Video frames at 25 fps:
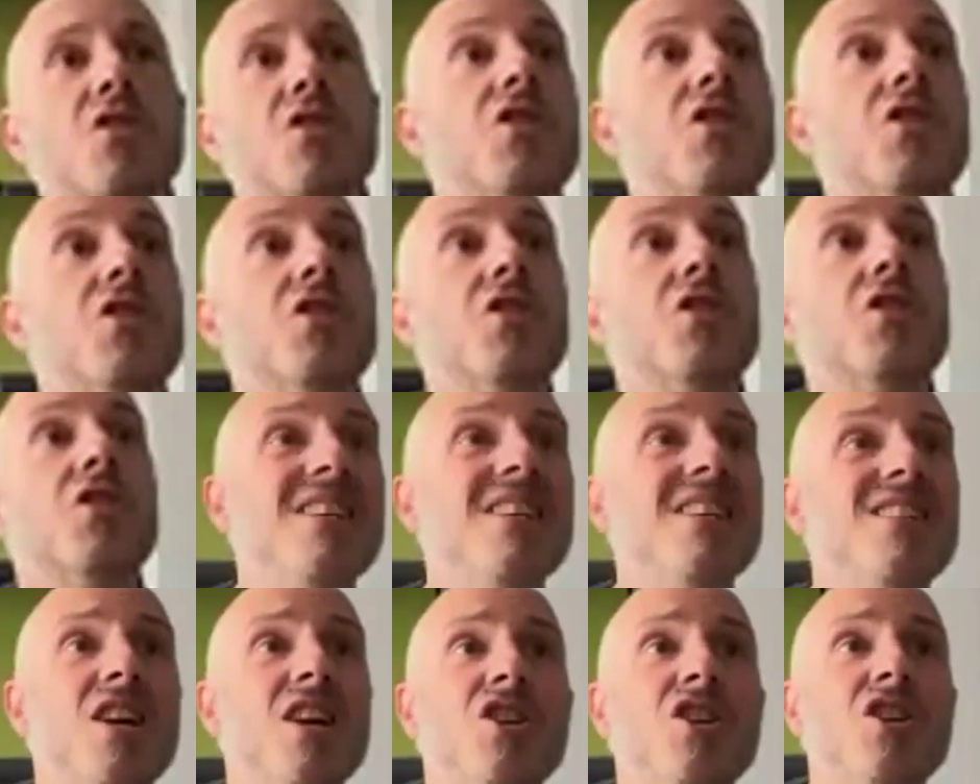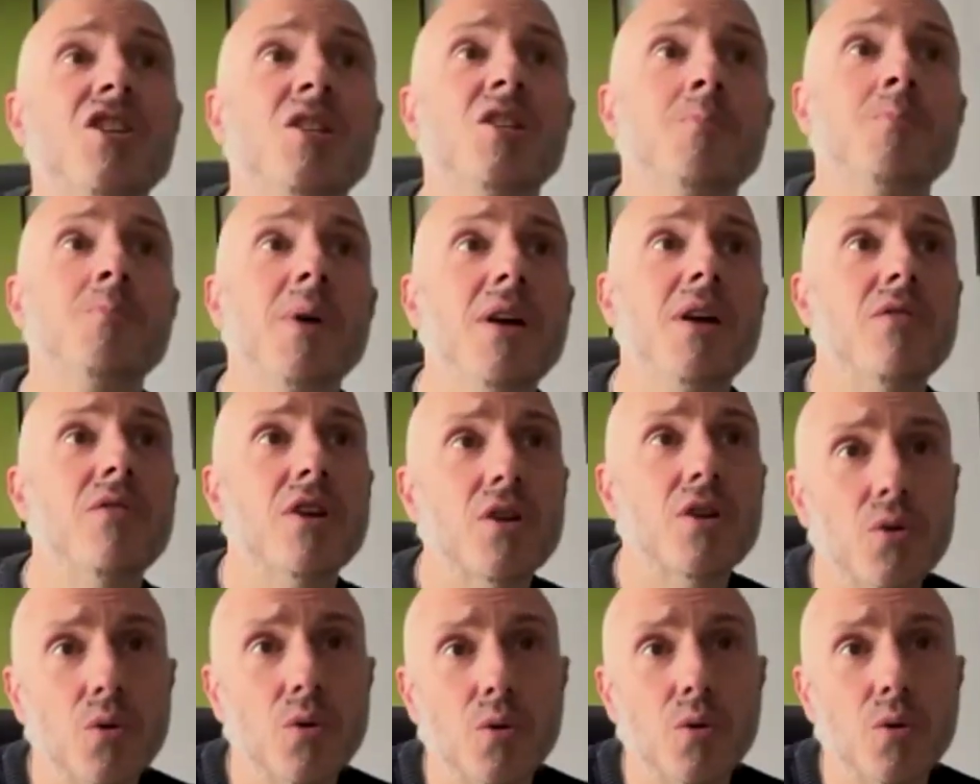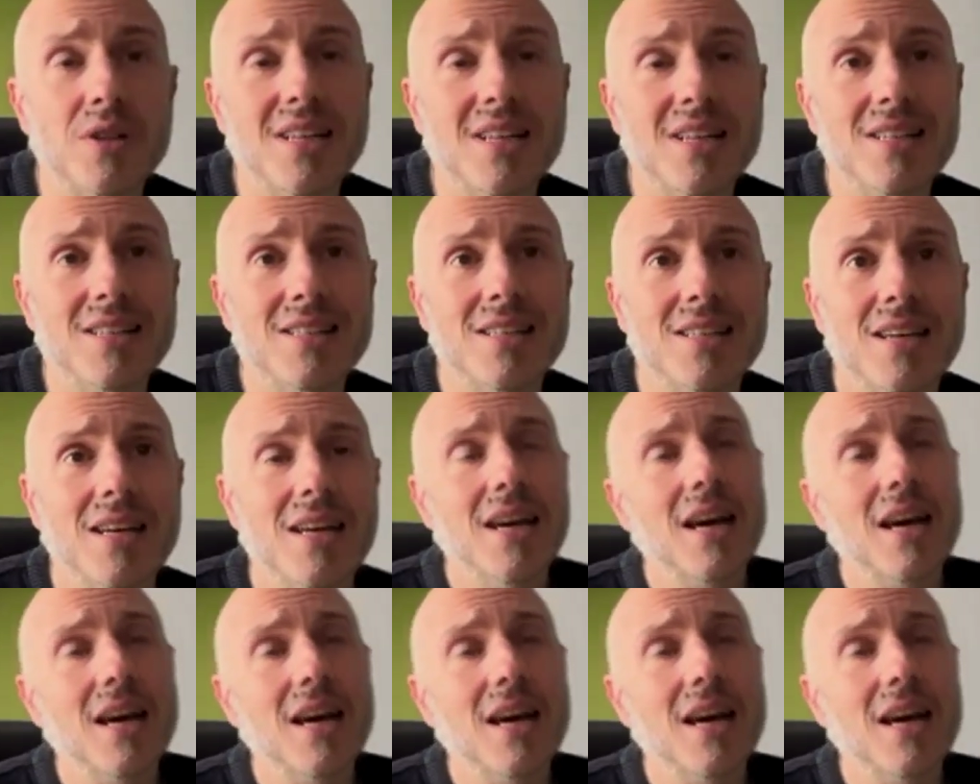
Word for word: So this session is being recorded.